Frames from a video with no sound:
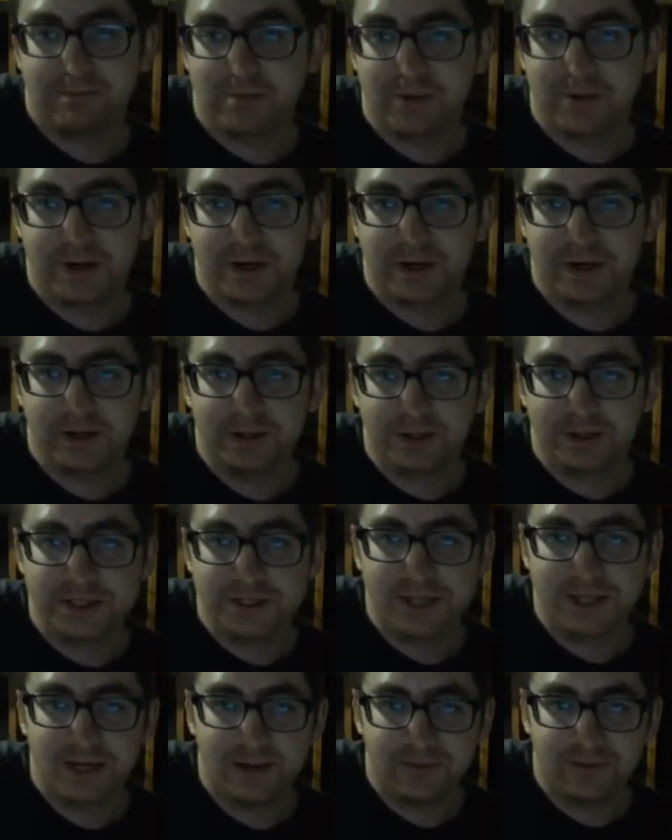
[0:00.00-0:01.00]
pretty good little
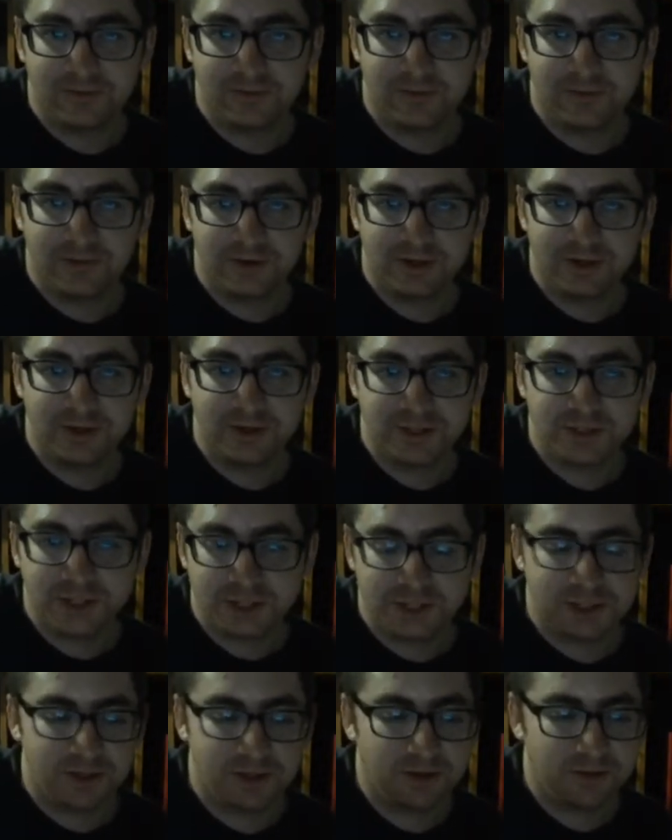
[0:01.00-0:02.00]
setup for acoustic
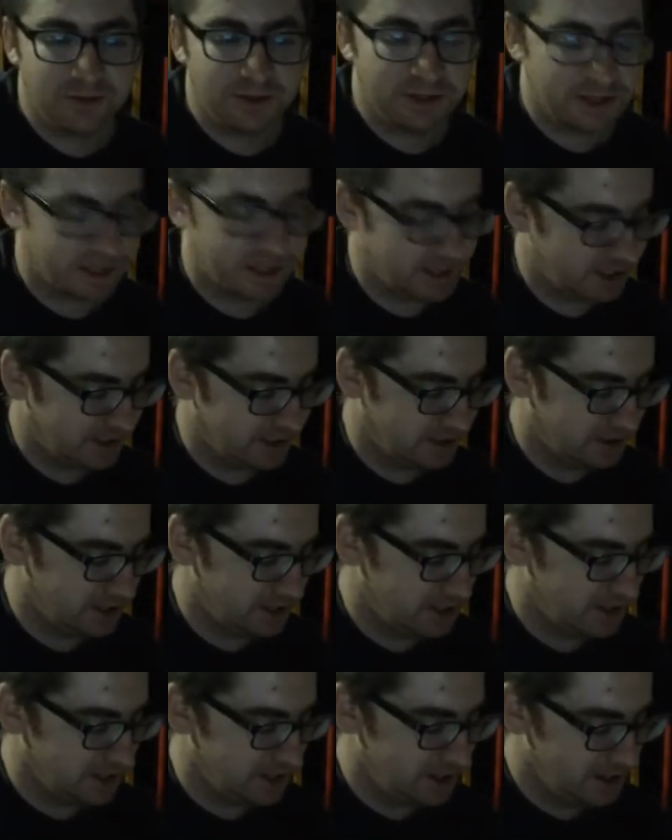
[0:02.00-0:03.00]
strumming, that kind of
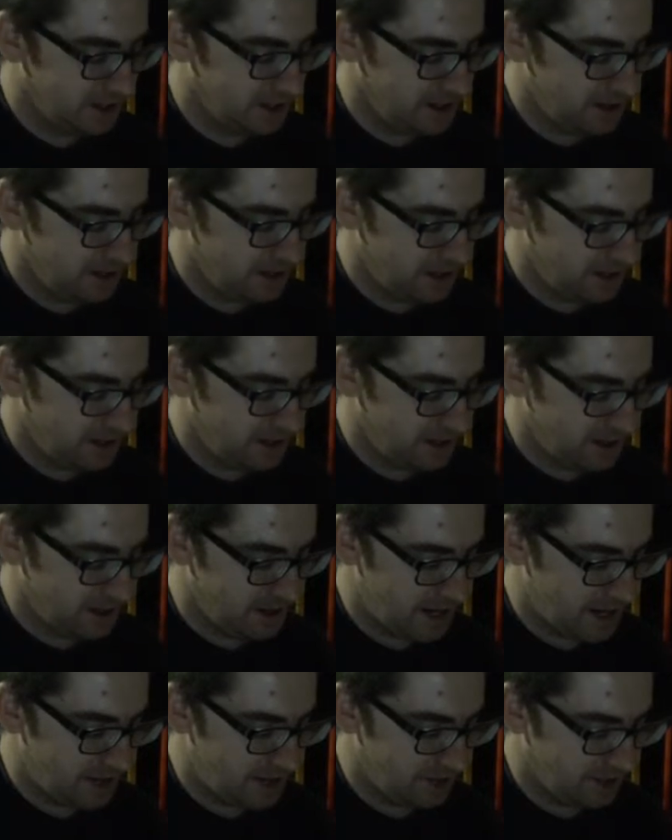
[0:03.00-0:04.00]
thing.
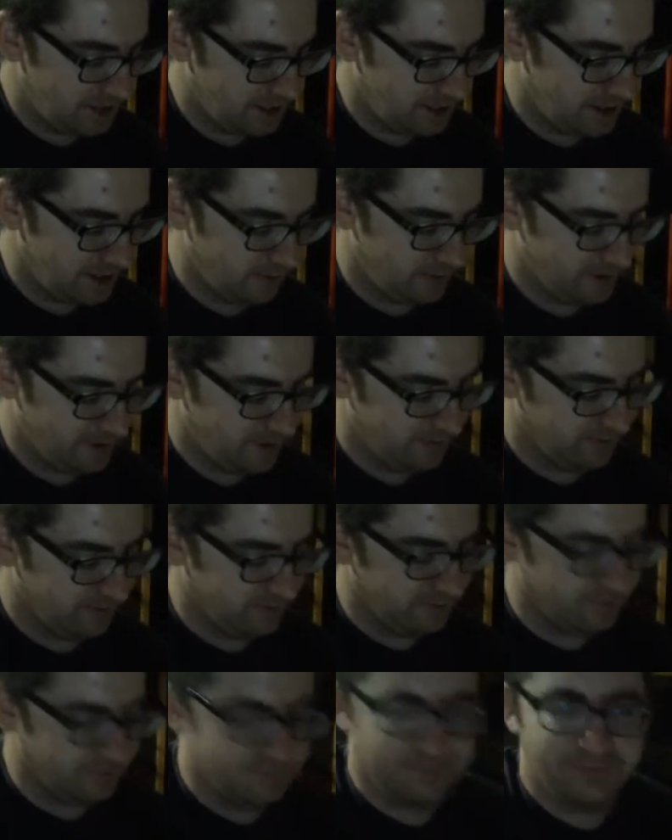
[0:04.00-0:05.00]
I know I kind of went
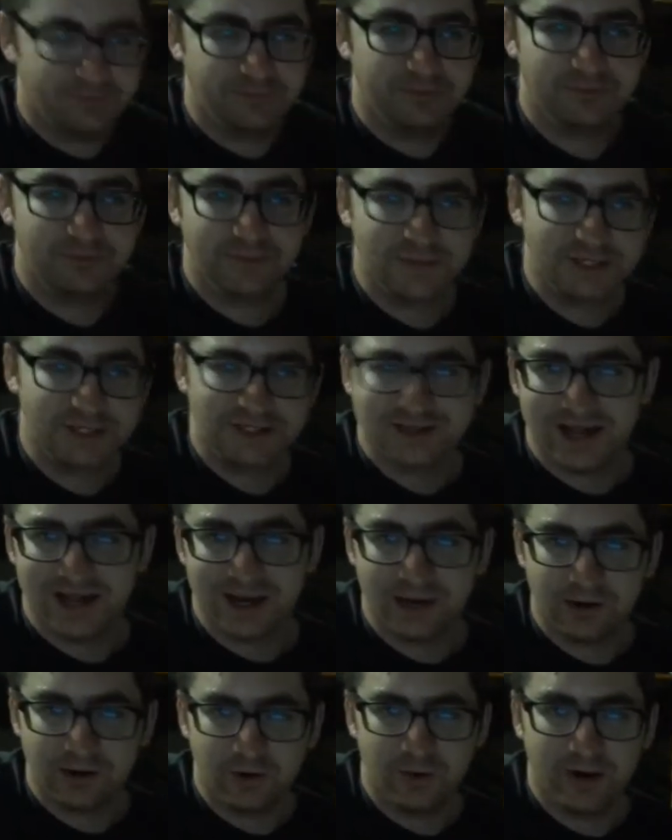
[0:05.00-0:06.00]
over this kind
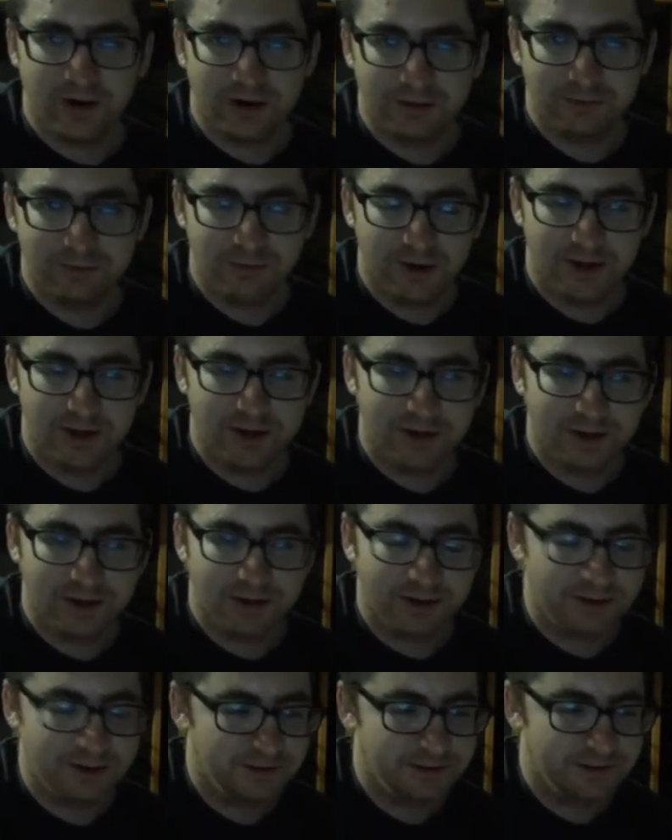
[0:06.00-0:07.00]
of quick, but
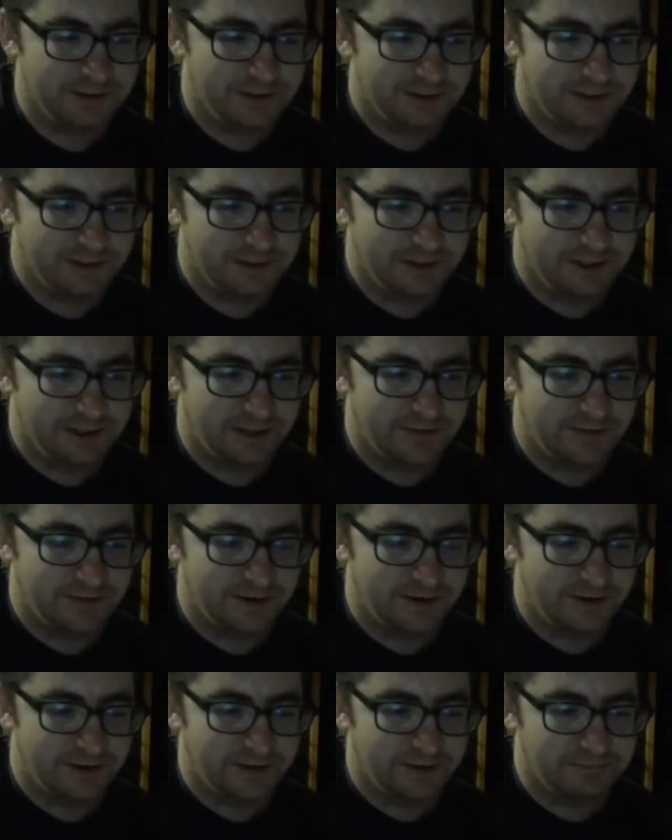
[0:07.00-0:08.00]
if
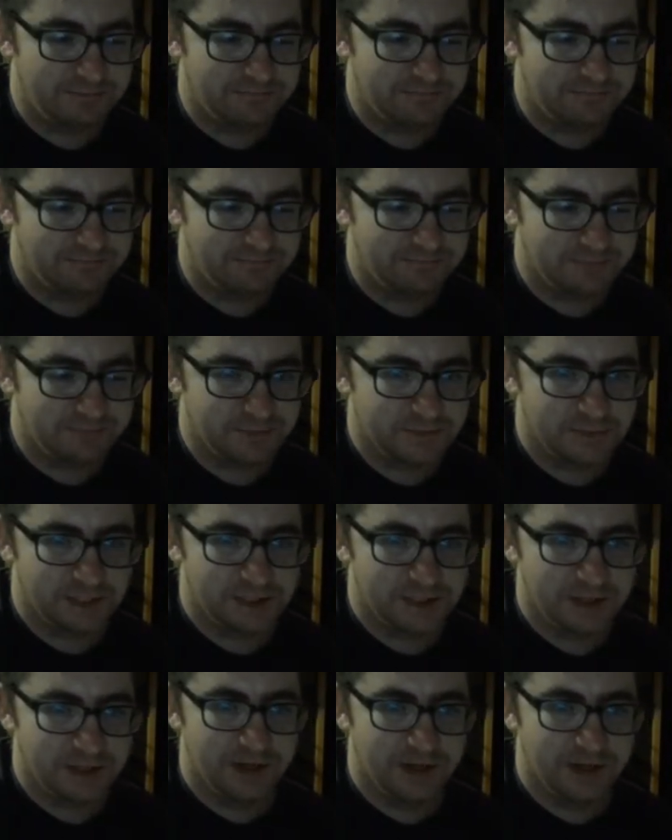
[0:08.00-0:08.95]
you